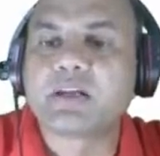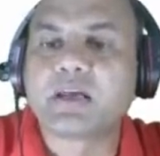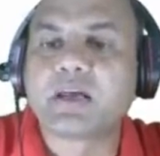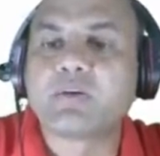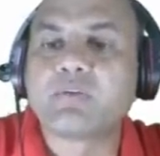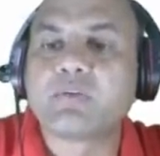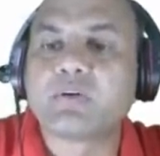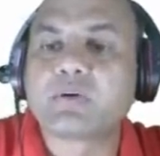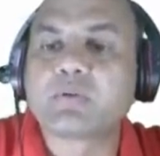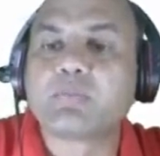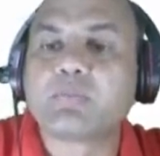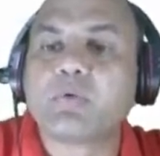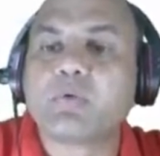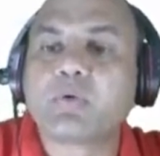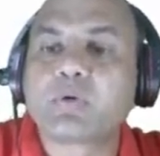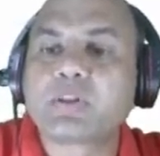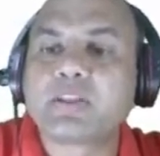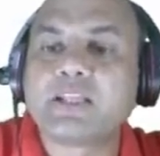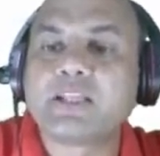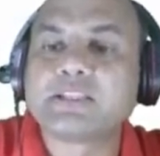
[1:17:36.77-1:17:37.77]
I want more
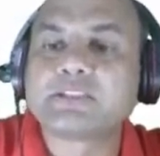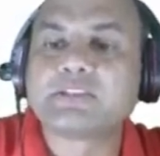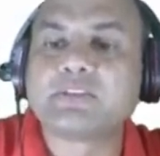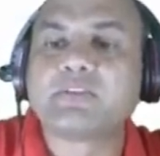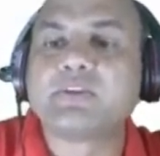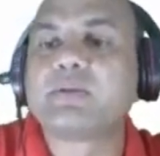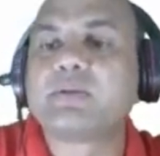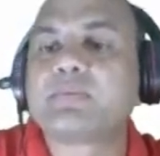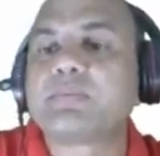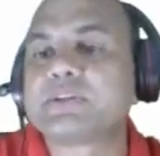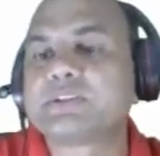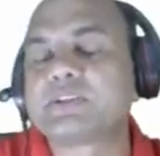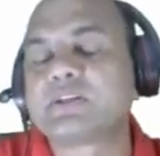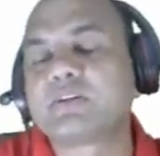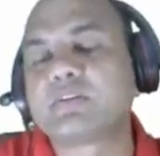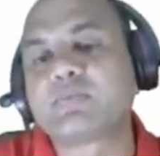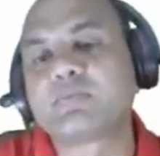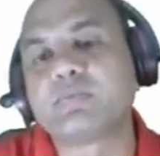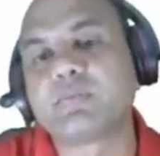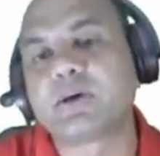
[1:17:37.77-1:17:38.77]
than 70%
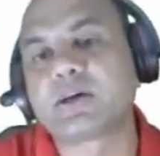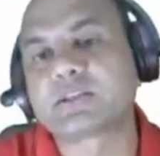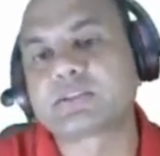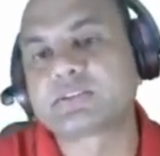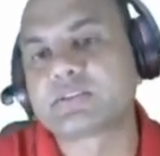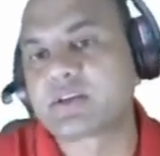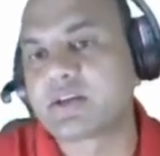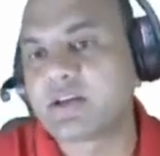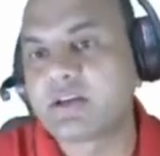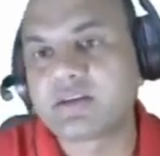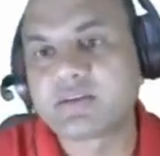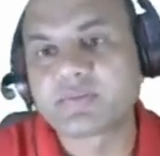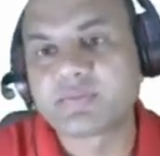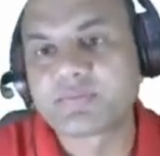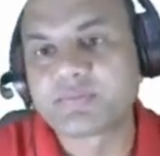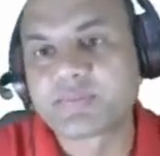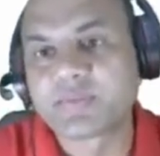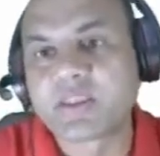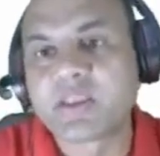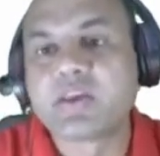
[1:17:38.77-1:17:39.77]
of marks, right?
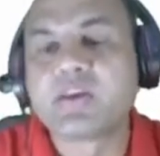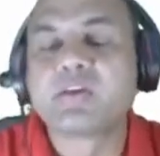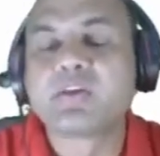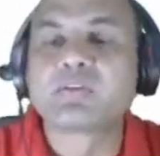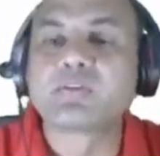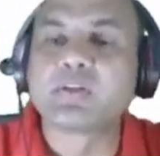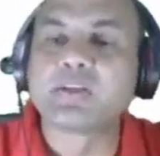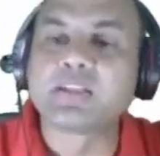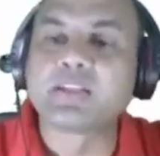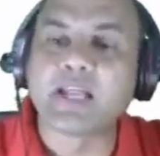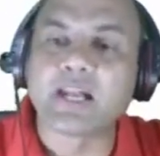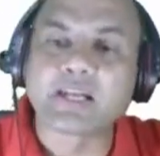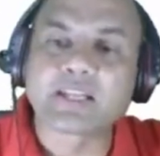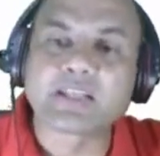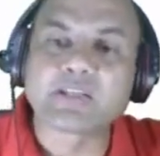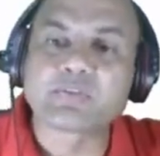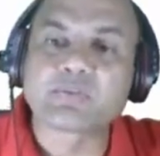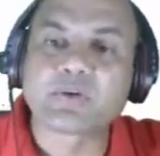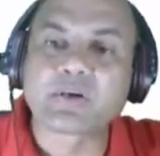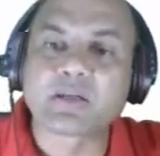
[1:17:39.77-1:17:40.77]
So in that
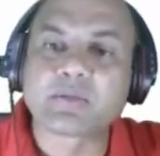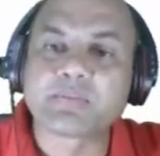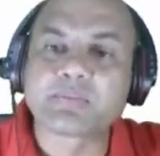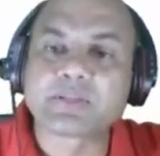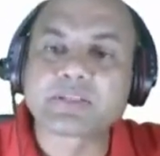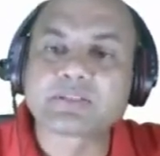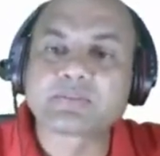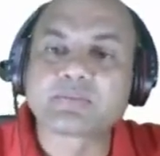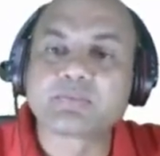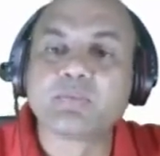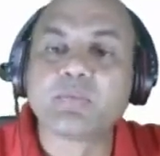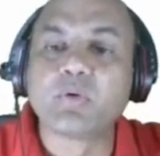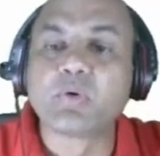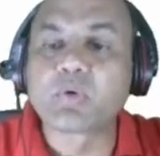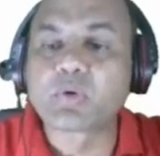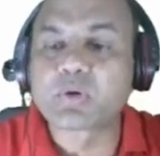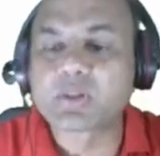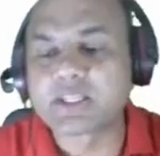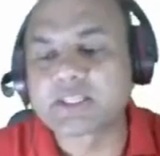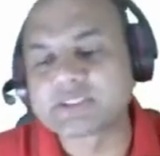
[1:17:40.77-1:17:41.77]
case, what happens?
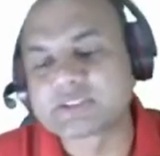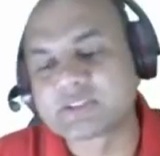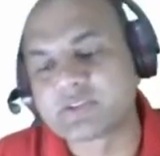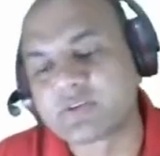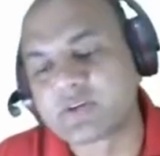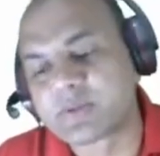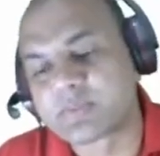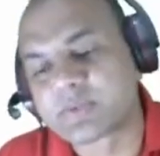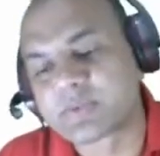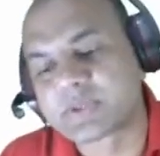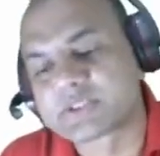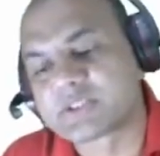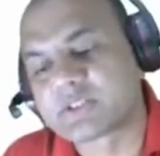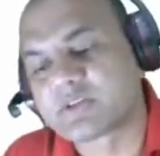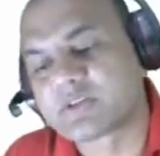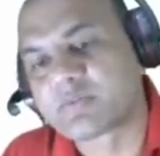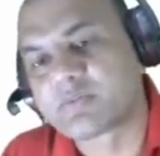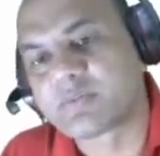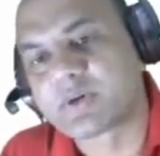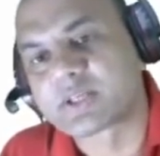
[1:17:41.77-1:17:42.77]
More than 70%
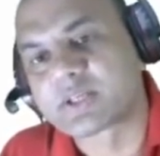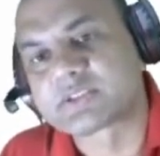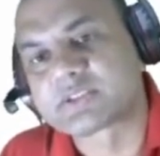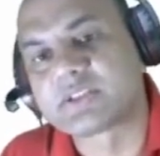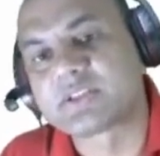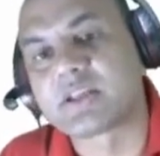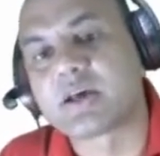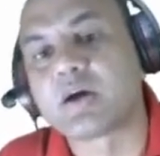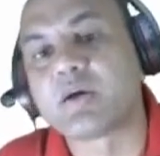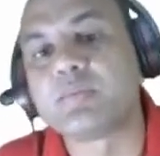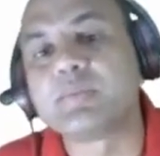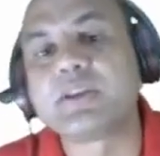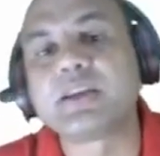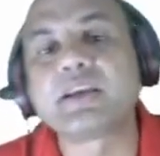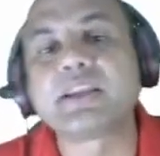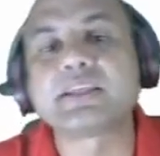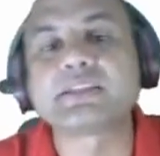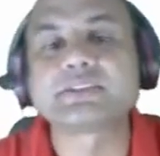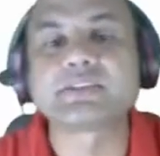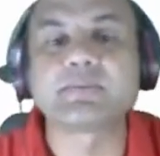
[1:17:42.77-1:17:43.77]
of marks. In how many
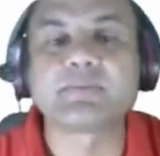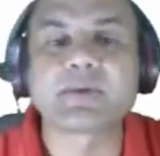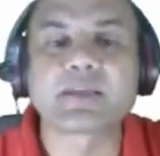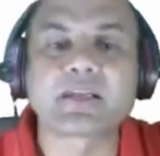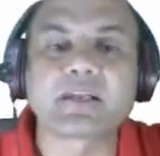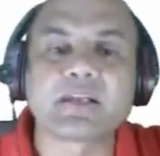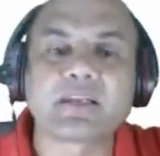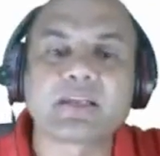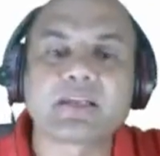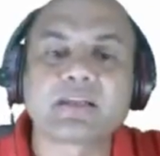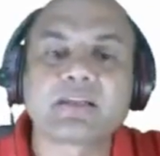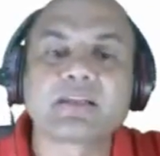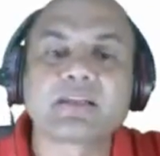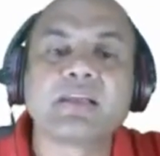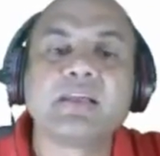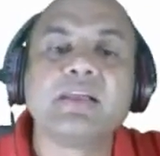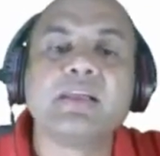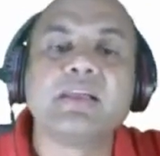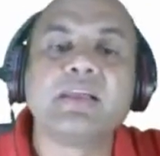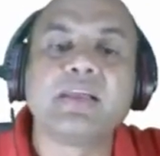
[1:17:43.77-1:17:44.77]
tests am I getting it?
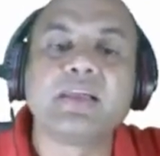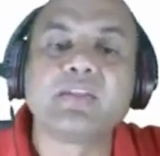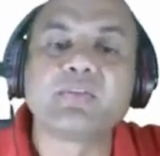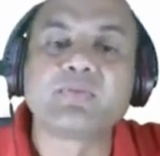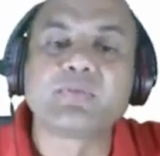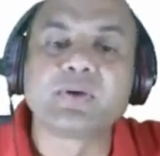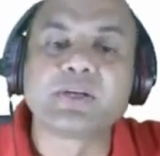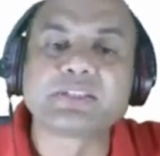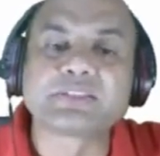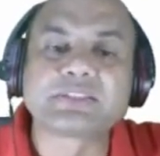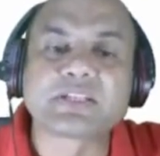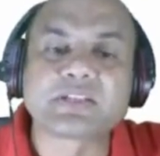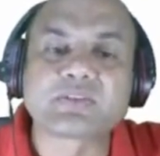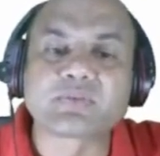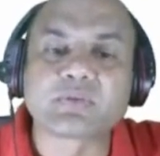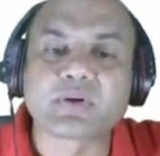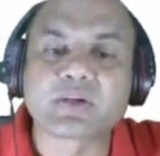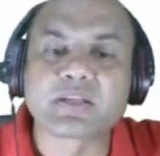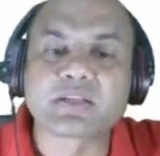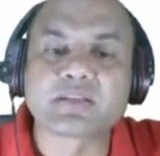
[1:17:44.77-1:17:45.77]
In first test,
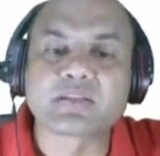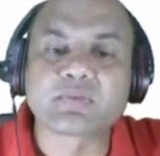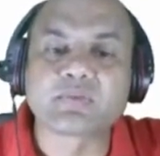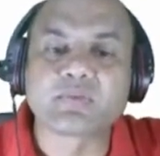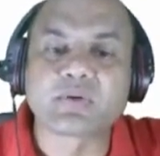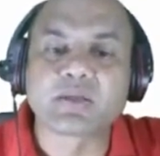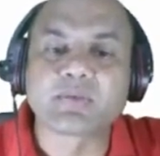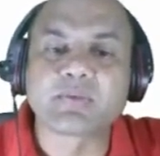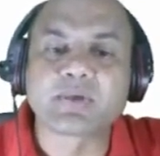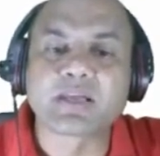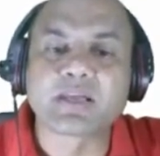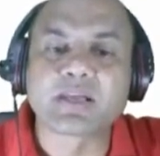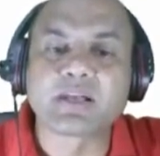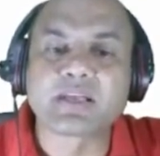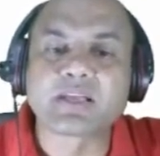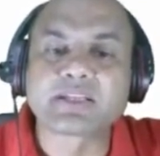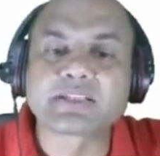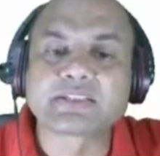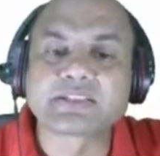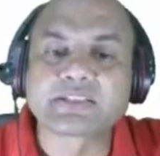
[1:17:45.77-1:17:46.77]
what am I
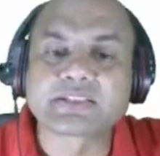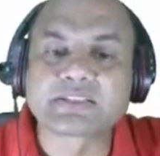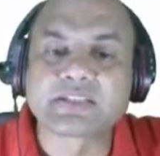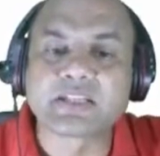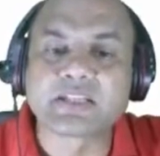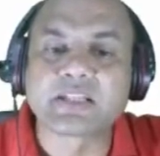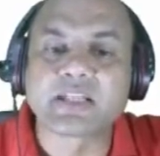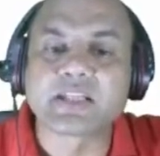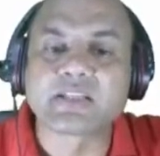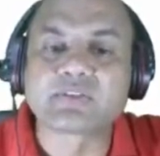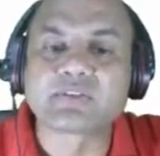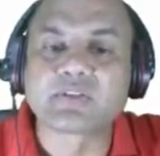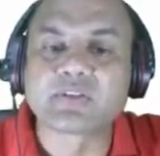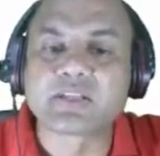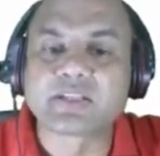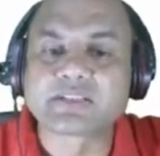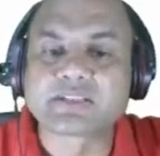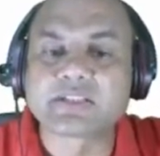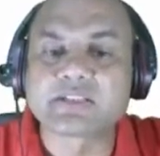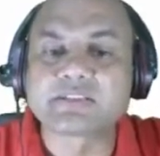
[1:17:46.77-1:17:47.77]
getting it? 69. So
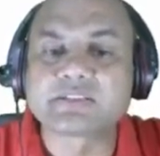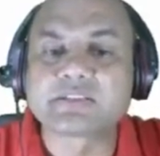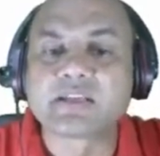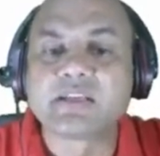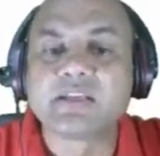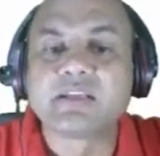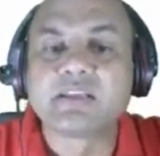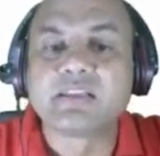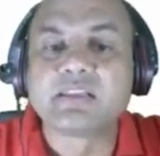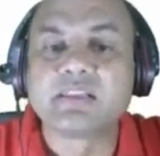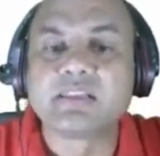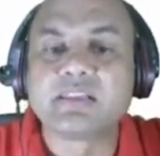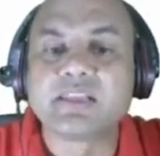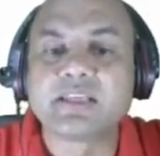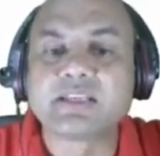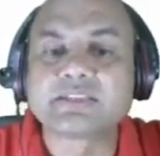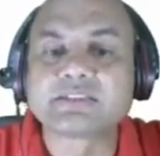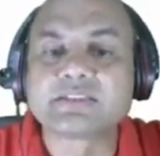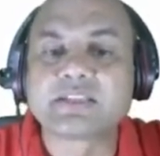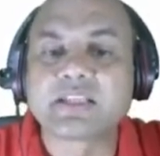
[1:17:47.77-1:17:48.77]
this is
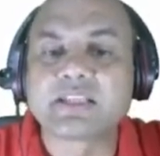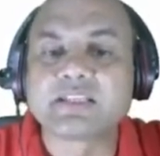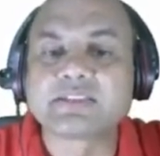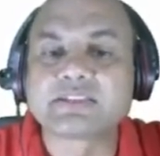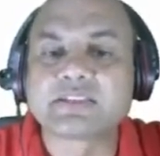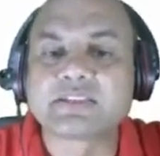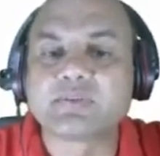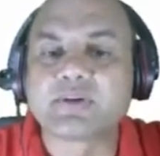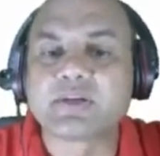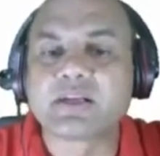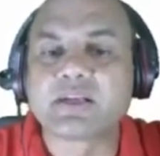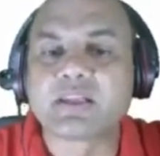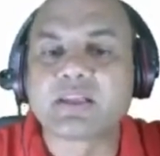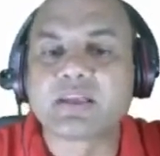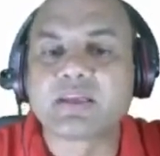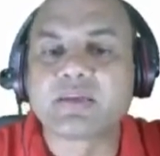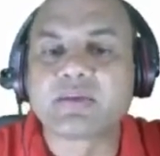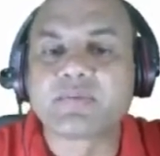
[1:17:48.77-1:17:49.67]
less than 70.